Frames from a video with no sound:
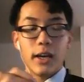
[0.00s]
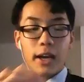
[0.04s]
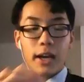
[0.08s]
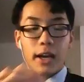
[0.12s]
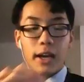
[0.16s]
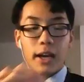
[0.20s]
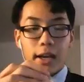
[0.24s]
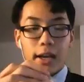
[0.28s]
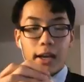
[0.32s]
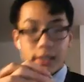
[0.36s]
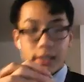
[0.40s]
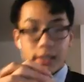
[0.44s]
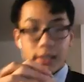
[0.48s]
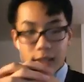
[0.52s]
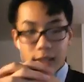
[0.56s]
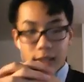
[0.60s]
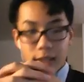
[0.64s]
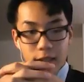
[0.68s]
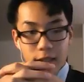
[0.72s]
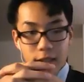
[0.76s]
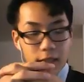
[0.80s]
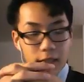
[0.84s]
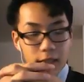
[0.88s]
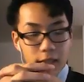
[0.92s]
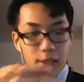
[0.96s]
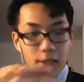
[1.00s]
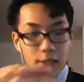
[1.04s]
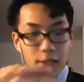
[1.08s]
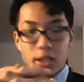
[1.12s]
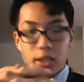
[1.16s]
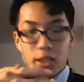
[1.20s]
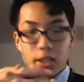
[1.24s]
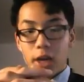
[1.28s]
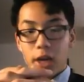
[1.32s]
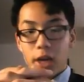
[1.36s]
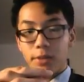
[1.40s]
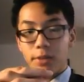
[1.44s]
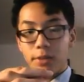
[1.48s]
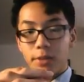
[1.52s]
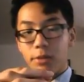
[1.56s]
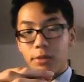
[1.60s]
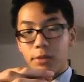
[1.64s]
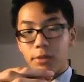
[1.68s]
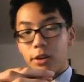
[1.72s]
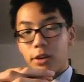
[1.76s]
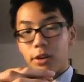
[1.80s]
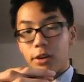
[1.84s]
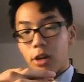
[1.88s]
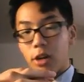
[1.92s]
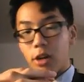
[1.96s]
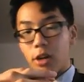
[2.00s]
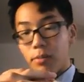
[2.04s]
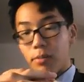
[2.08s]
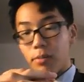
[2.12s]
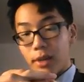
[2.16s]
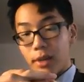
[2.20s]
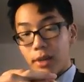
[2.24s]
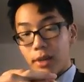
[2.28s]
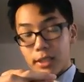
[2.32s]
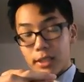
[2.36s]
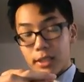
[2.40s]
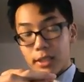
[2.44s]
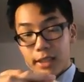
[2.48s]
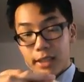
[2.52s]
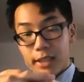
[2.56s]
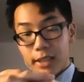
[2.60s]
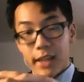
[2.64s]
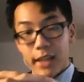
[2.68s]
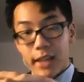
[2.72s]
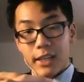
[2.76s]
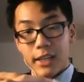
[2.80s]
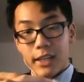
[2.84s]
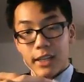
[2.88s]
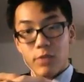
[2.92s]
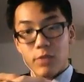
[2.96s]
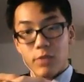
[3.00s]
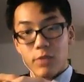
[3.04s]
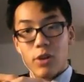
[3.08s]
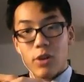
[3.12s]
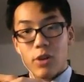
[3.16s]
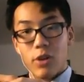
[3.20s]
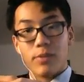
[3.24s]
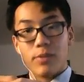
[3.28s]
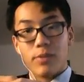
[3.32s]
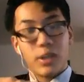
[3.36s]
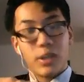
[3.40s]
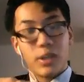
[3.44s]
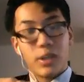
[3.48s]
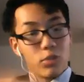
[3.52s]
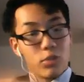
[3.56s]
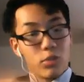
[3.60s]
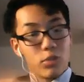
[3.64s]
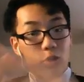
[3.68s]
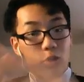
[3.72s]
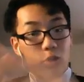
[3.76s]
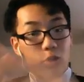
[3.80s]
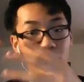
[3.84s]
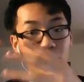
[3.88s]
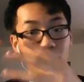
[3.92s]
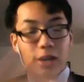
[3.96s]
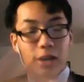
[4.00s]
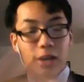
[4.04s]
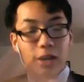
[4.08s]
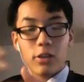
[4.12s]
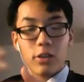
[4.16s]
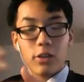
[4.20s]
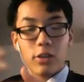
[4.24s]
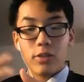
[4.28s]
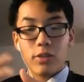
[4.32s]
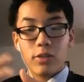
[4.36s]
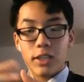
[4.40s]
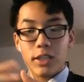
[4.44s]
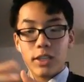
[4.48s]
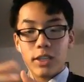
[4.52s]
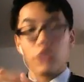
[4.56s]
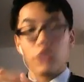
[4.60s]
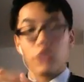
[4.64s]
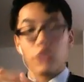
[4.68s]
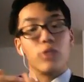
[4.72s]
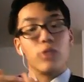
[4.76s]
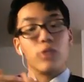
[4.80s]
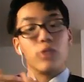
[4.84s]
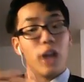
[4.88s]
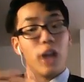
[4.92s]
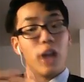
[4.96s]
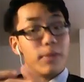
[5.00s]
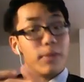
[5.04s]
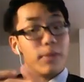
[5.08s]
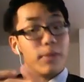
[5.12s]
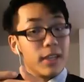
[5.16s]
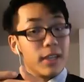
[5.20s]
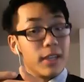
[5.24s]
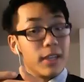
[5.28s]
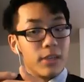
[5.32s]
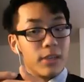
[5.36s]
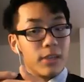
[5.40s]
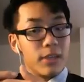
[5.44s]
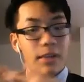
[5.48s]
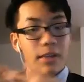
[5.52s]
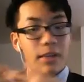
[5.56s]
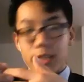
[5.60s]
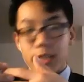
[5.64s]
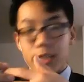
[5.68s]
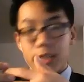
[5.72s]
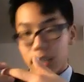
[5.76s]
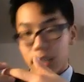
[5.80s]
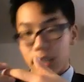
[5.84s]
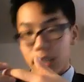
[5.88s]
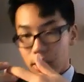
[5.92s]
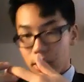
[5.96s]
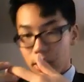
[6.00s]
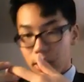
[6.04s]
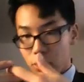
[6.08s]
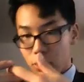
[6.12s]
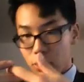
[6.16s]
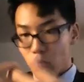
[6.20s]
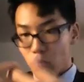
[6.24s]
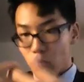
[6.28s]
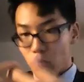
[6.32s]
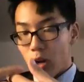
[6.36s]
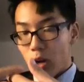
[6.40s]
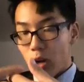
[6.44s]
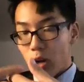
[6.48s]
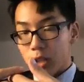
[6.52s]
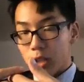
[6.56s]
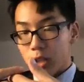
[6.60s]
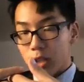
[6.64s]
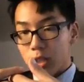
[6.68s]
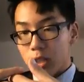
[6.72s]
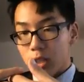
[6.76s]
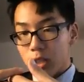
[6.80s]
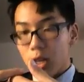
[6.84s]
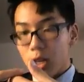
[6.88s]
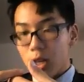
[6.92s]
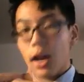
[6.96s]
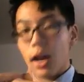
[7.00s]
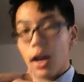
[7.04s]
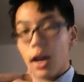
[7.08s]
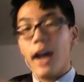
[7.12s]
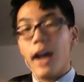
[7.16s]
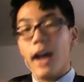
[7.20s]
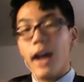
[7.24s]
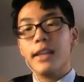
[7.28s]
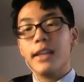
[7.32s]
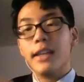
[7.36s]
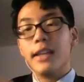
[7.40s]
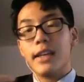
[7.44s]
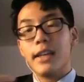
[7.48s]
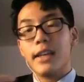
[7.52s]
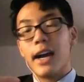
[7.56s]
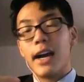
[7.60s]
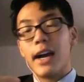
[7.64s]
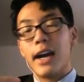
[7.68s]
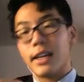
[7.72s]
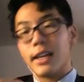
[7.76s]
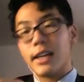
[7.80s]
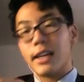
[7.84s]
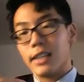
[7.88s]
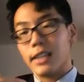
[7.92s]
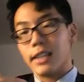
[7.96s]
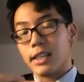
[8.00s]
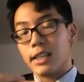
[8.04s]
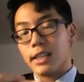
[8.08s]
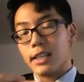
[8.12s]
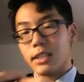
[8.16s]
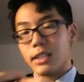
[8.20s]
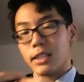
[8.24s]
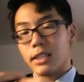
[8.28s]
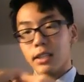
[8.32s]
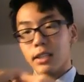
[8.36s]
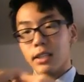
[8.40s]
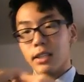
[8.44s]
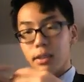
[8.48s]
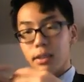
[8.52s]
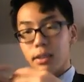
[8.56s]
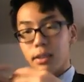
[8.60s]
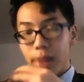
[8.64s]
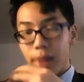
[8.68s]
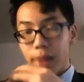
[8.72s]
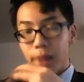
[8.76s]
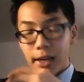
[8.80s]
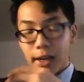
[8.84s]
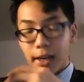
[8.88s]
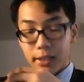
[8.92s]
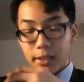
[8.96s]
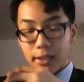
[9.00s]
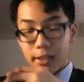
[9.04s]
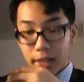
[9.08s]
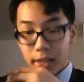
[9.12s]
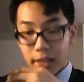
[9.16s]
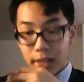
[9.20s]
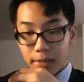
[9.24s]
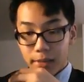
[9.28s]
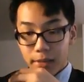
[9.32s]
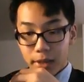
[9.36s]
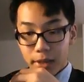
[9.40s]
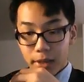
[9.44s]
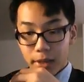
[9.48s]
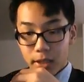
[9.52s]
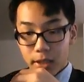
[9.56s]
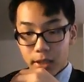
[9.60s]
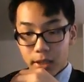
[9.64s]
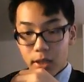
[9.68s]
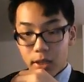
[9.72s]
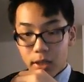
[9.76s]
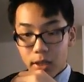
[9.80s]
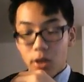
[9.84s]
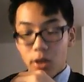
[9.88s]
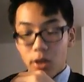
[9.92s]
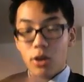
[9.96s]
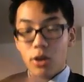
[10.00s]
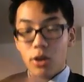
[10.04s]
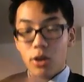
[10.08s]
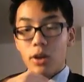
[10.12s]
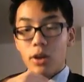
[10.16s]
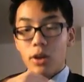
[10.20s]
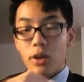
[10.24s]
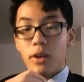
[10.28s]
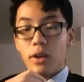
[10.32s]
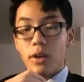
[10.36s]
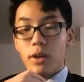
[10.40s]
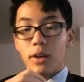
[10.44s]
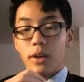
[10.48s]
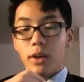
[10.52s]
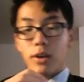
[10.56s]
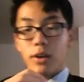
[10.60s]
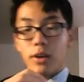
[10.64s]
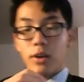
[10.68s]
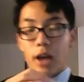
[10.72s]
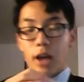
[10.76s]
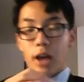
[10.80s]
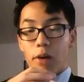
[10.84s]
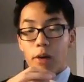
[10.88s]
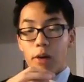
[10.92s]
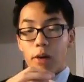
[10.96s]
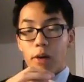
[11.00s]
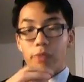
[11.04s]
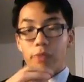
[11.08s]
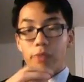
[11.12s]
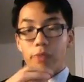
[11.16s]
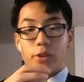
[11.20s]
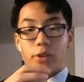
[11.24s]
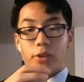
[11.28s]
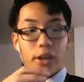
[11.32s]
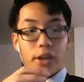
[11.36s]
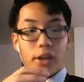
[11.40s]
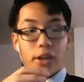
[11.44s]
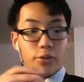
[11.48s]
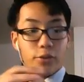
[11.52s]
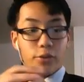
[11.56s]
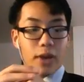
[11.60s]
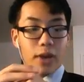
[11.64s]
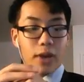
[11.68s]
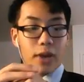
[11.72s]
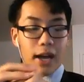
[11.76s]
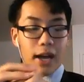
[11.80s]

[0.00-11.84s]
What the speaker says: And it's easily updated without compromising data as well, because once you download these, you can update them as easily as you want and then access the backend database. However, if you